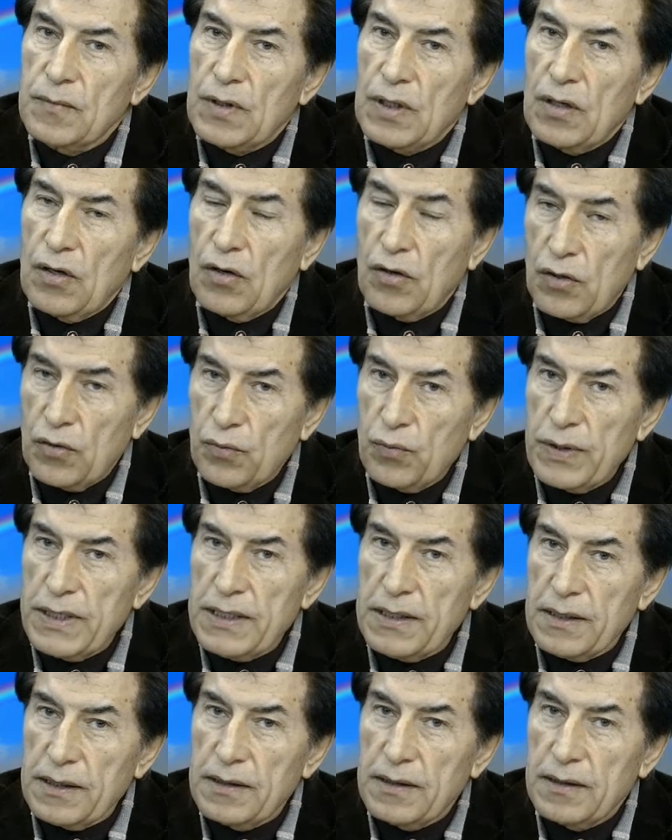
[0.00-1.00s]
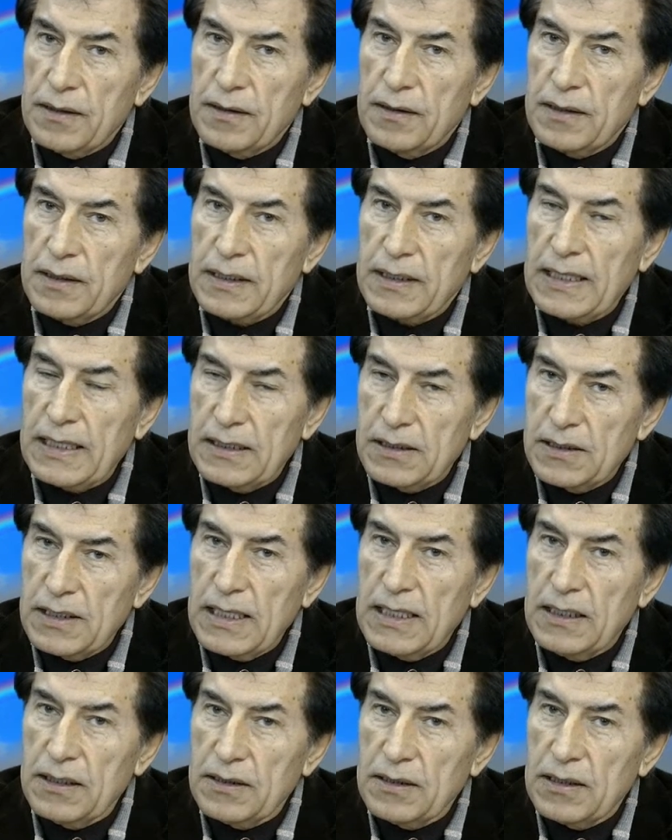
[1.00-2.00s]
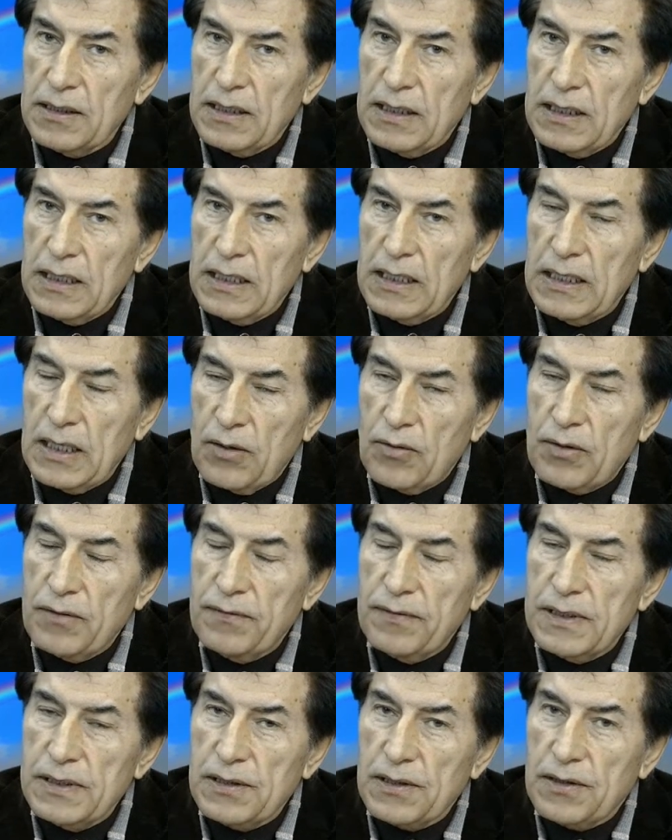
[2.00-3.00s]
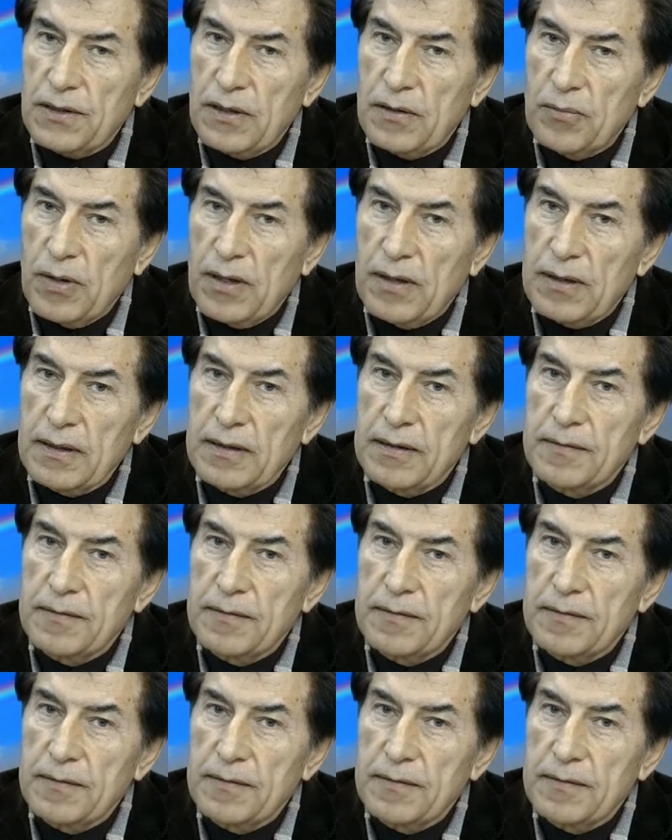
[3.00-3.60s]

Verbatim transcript: Are we contained in our physical body?